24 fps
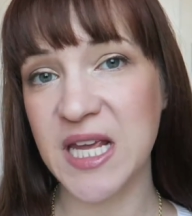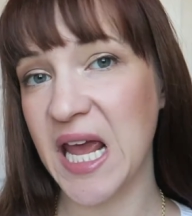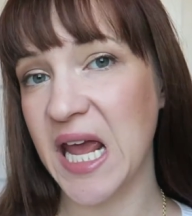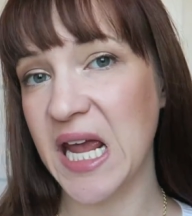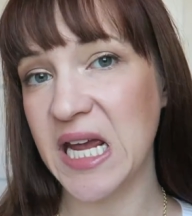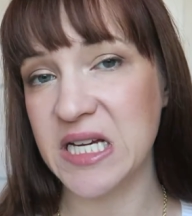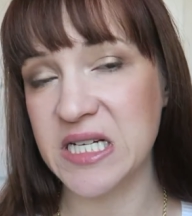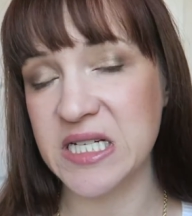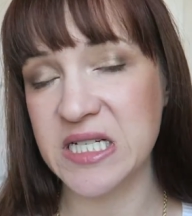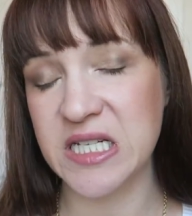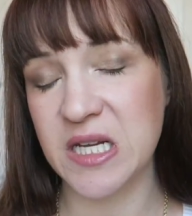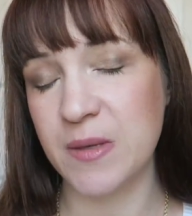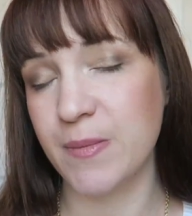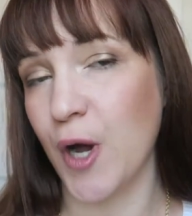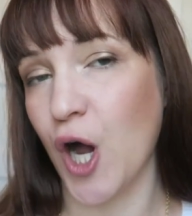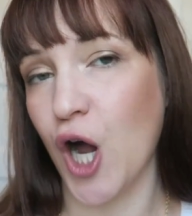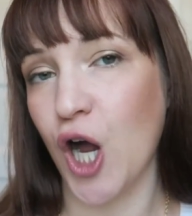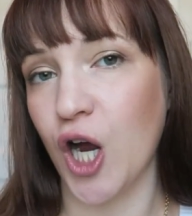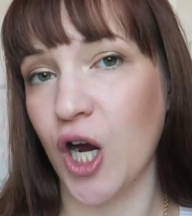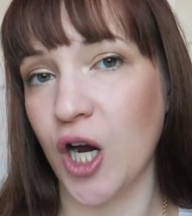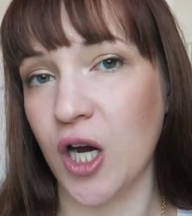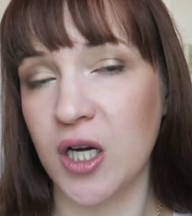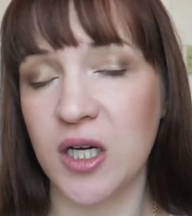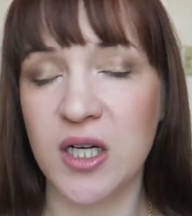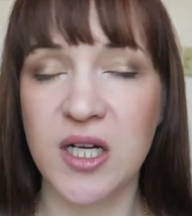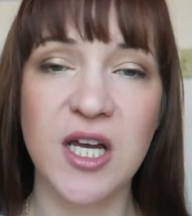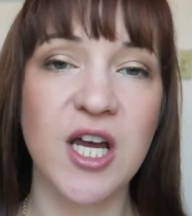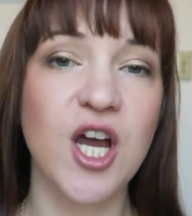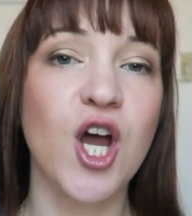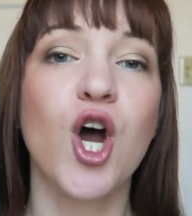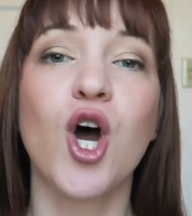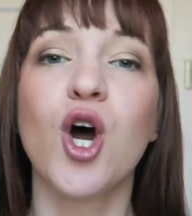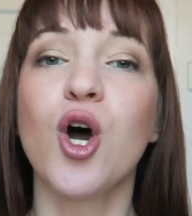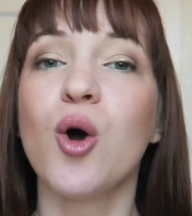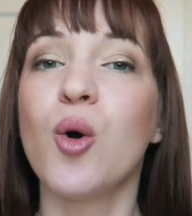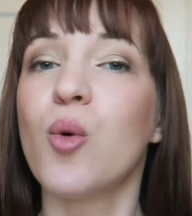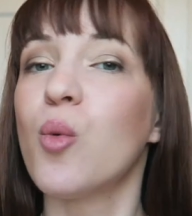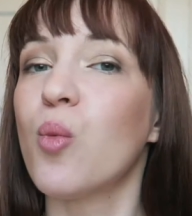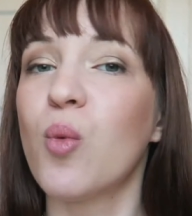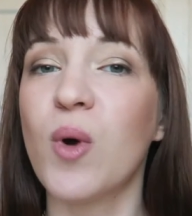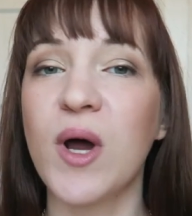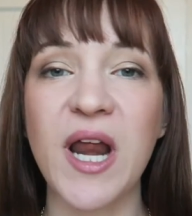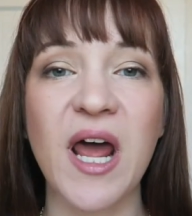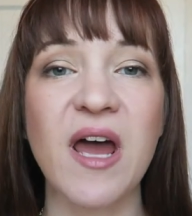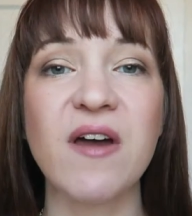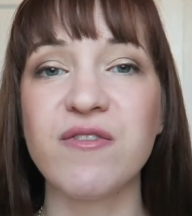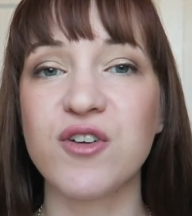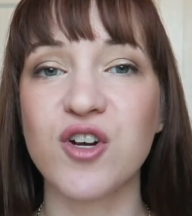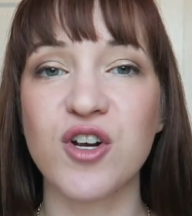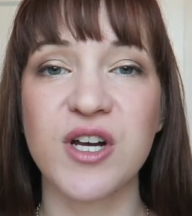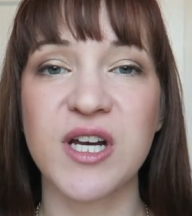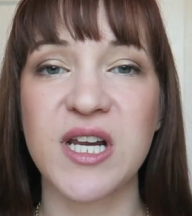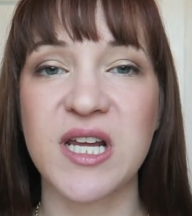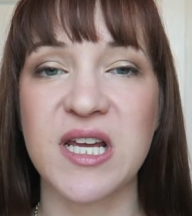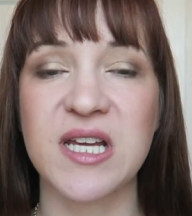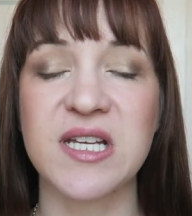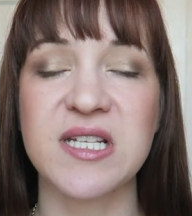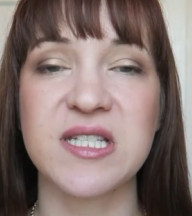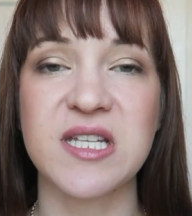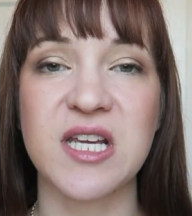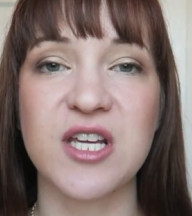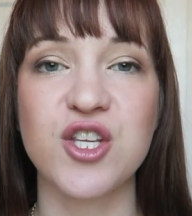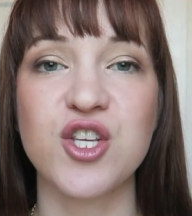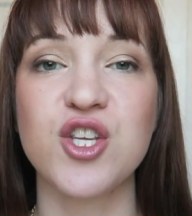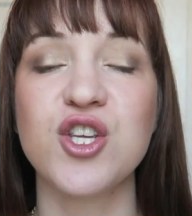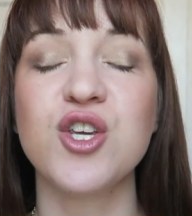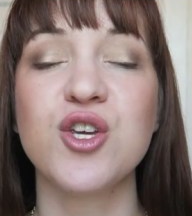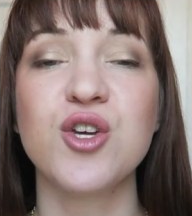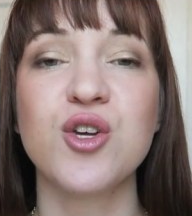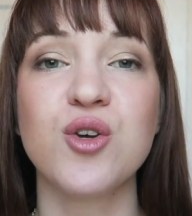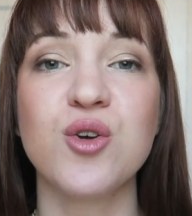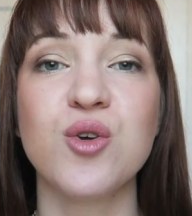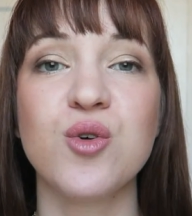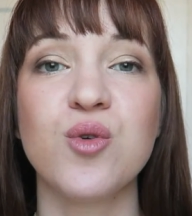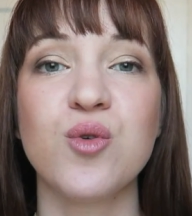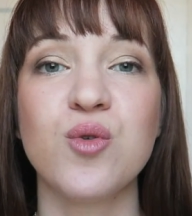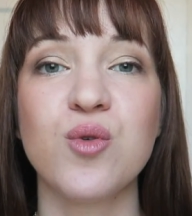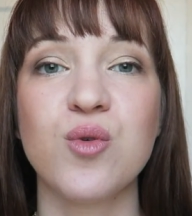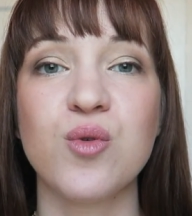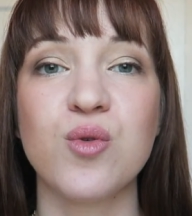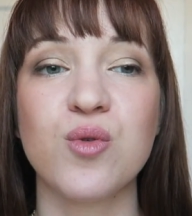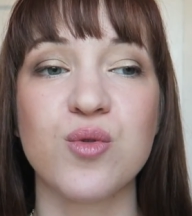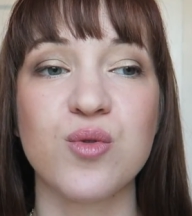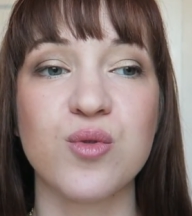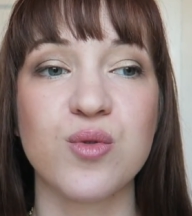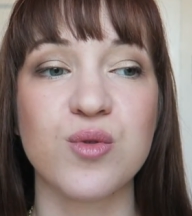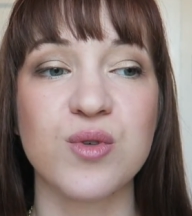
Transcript: candy bar, whatever it is that you